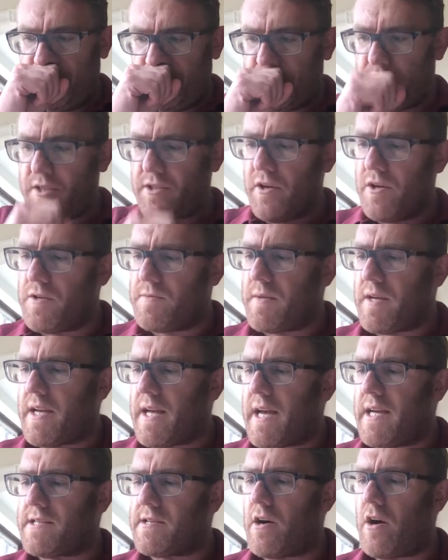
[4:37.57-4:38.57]
excuse me,
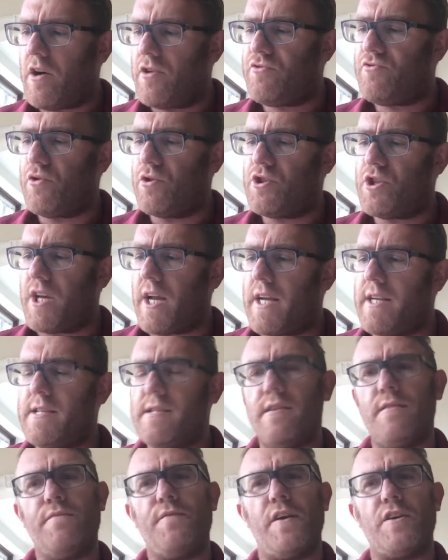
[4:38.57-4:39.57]
as
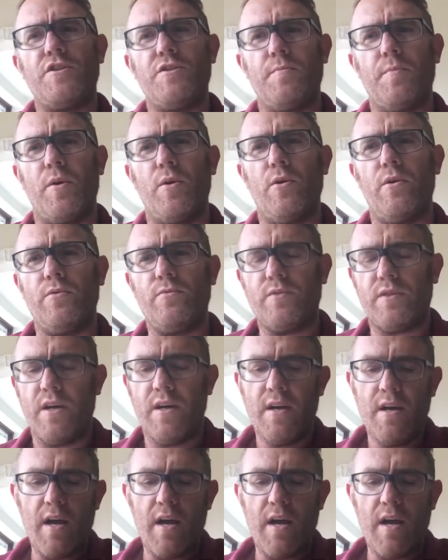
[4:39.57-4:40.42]
hydrogenated vegetable oils.